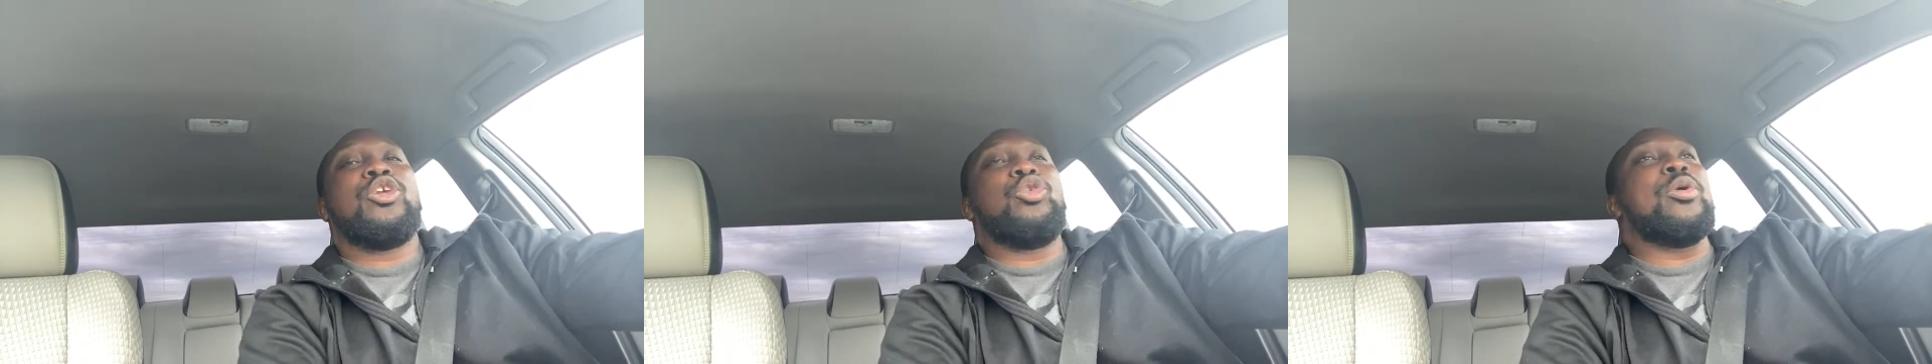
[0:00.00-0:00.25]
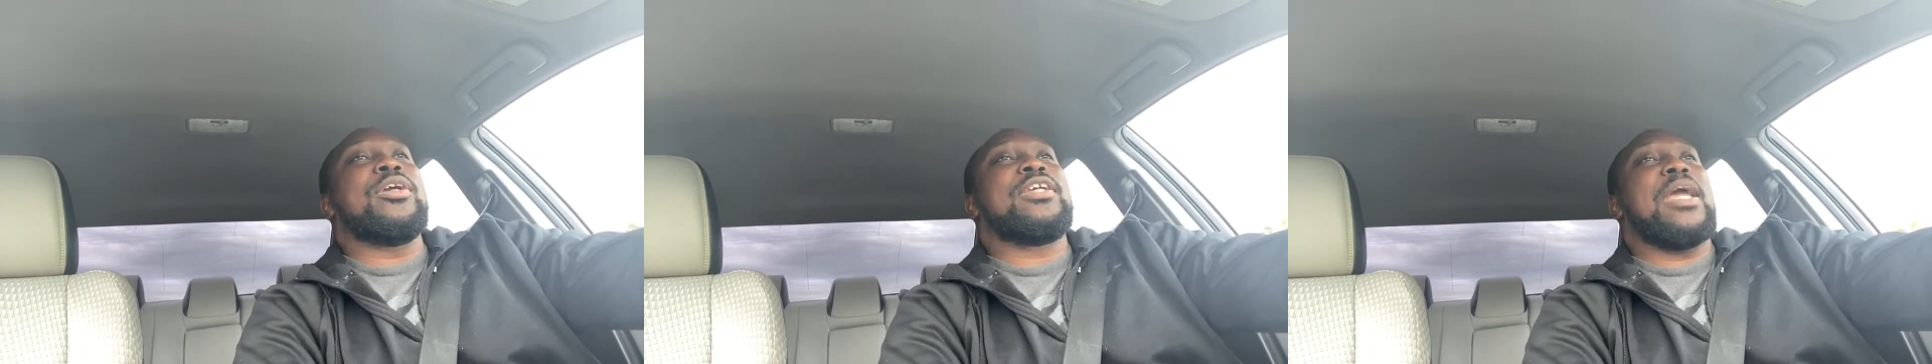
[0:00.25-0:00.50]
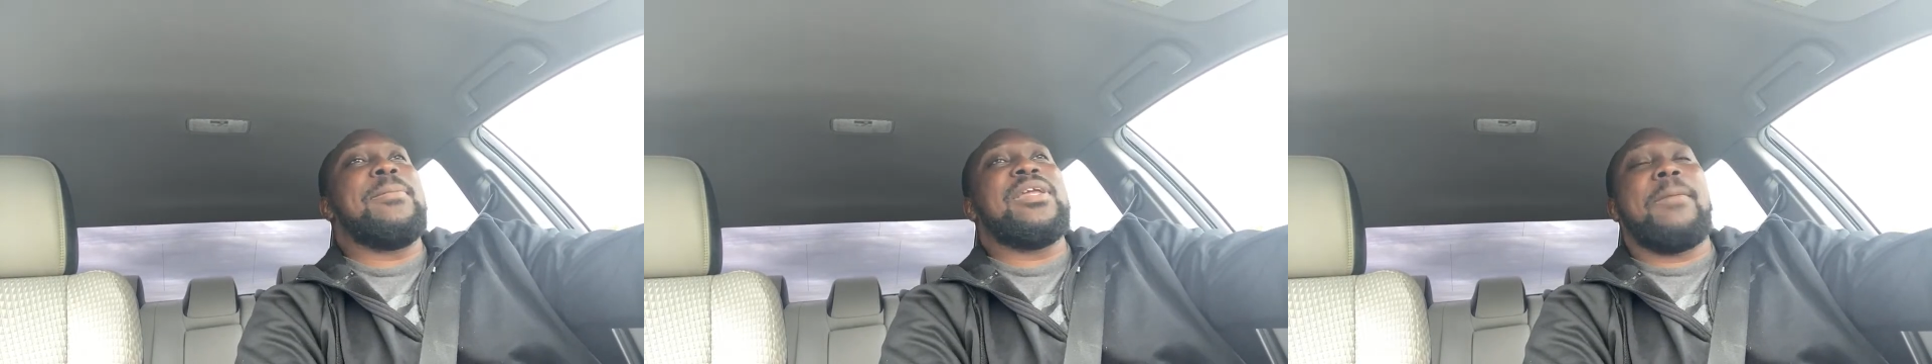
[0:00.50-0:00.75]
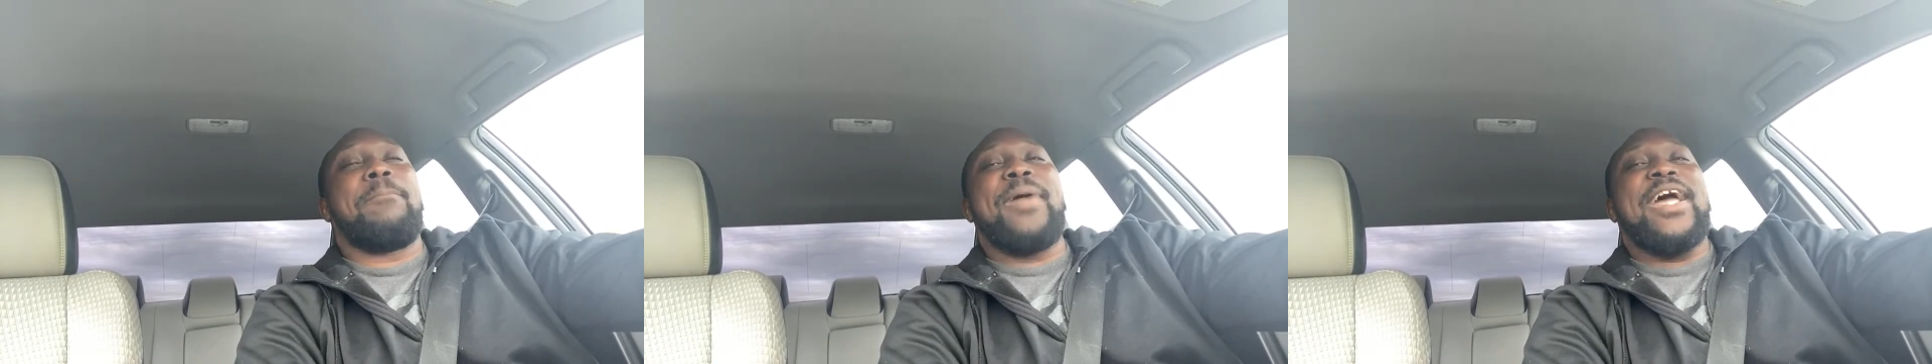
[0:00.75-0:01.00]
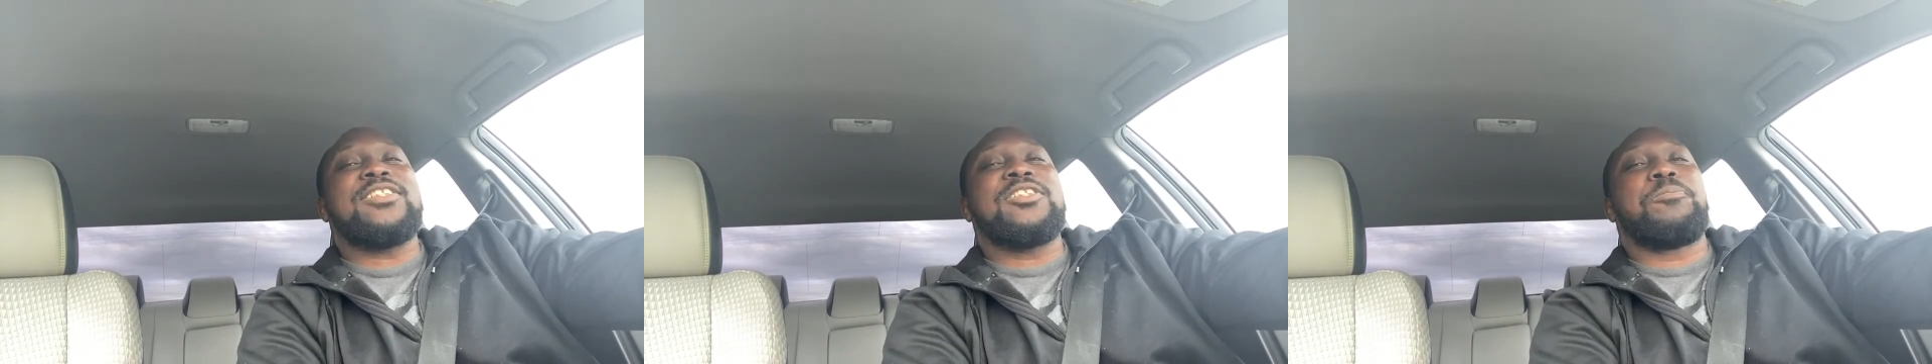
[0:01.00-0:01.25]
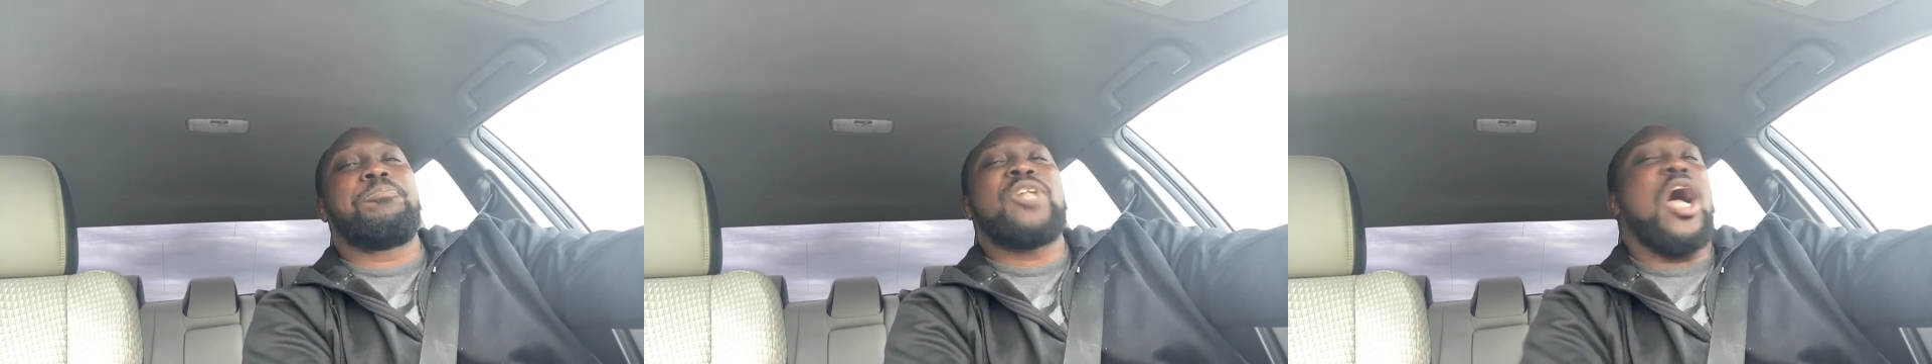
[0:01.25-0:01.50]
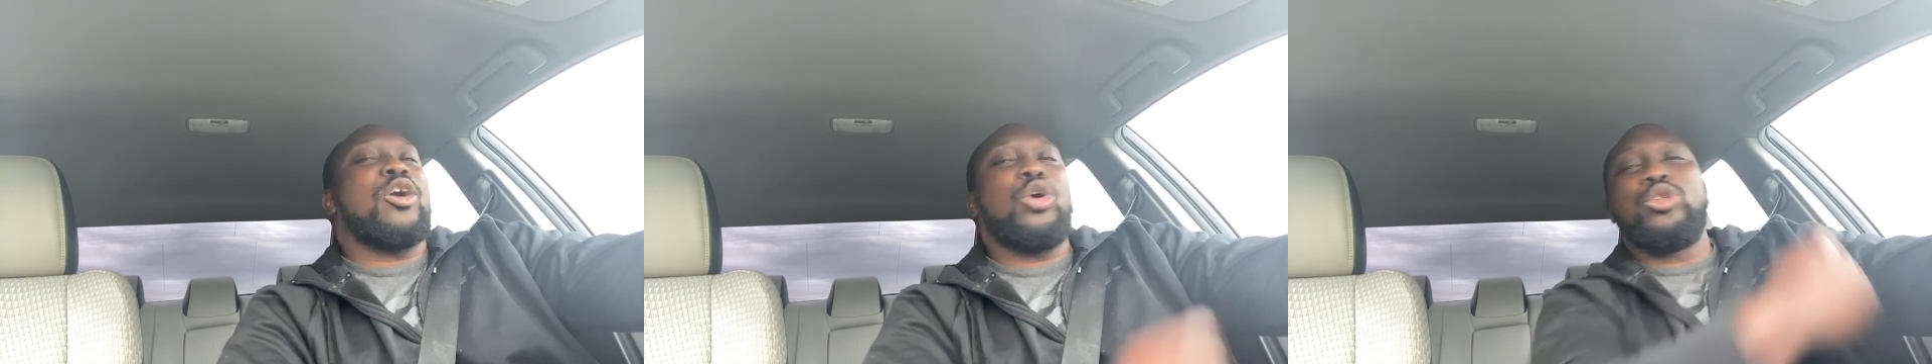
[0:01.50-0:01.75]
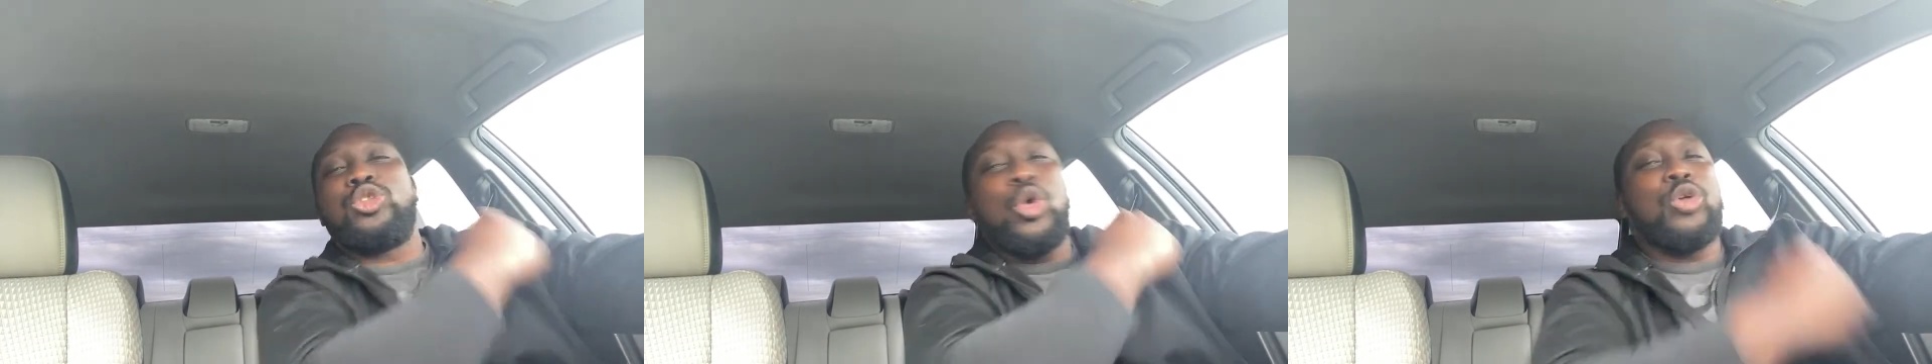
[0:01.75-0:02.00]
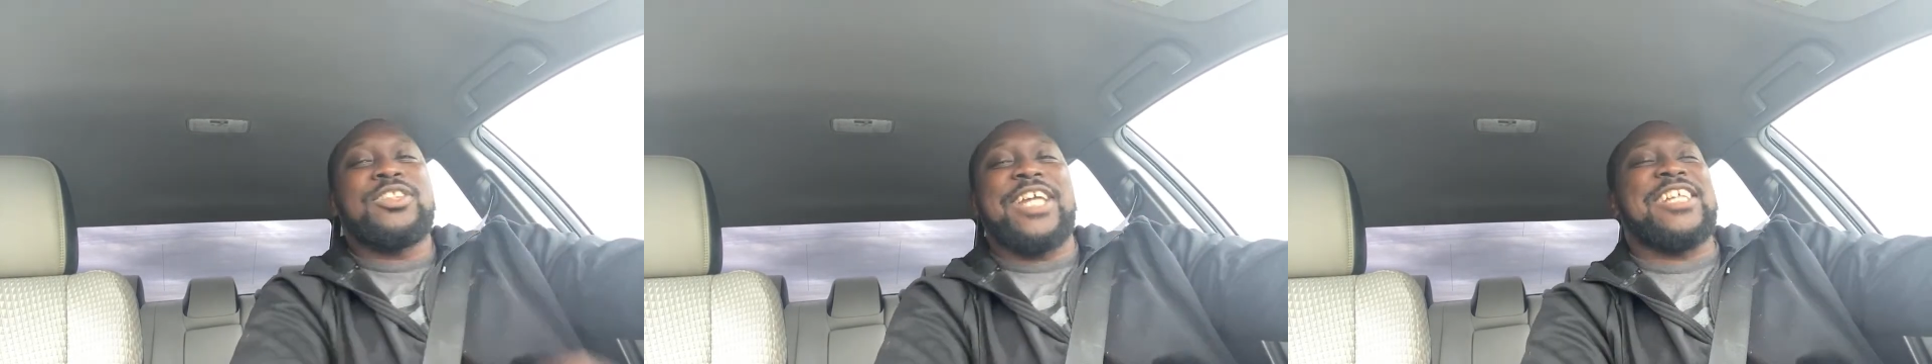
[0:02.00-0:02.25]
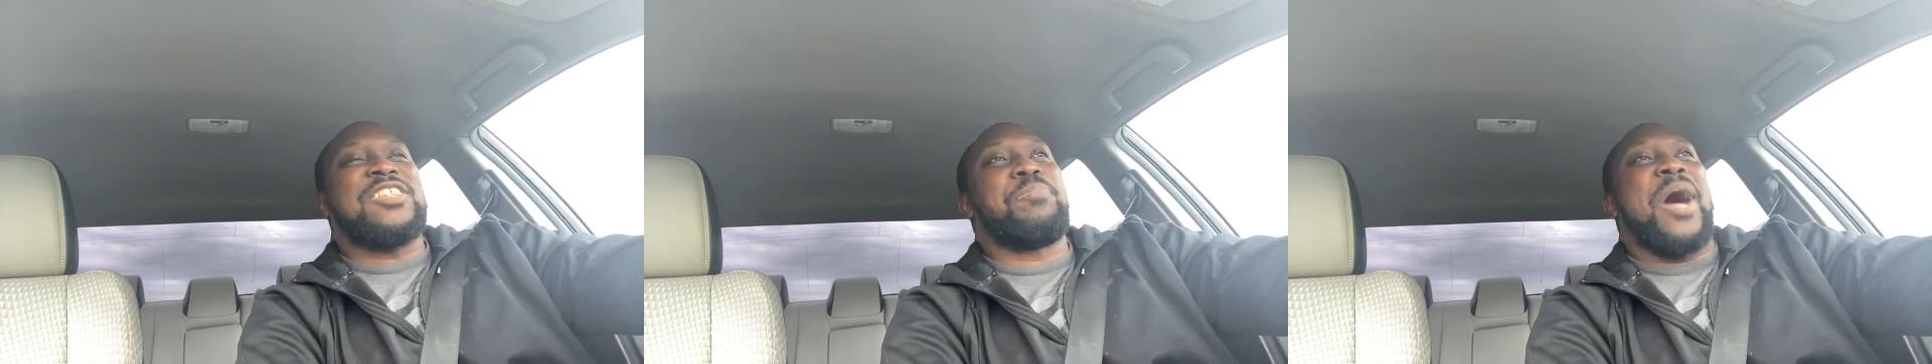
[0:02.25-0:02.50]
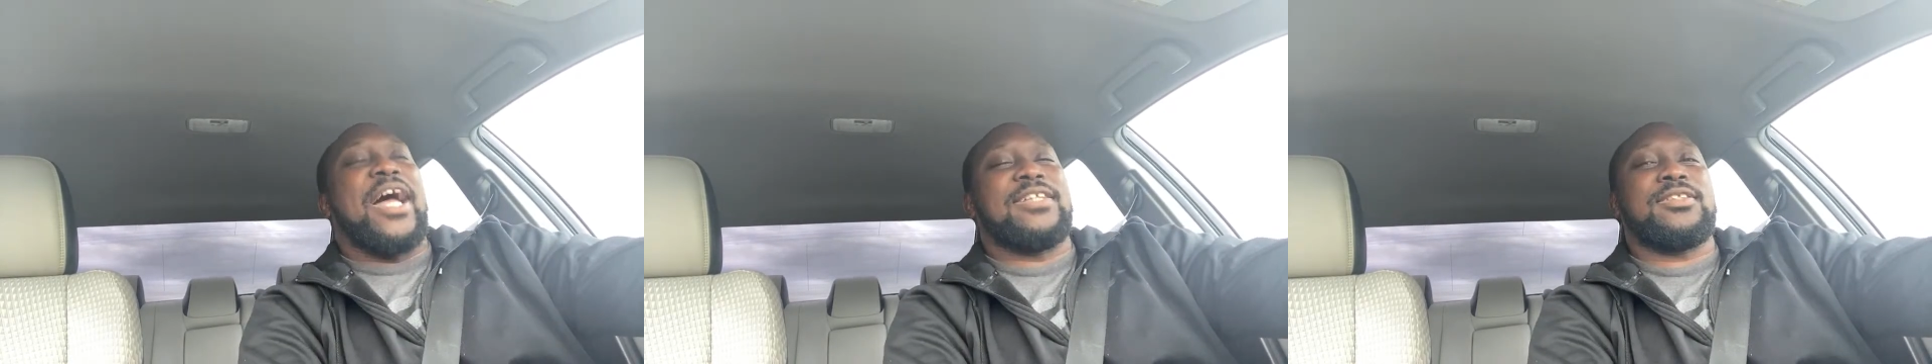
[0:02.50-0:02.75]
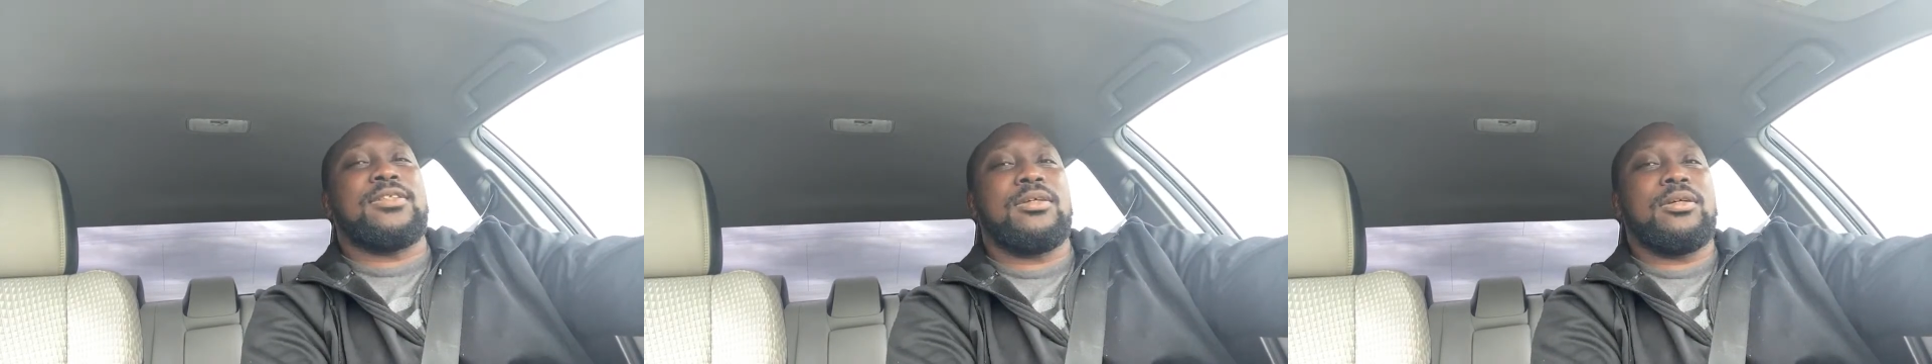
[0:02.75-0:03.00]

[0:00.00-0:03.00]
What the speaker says: you can give me the best Taco Tuesday spots.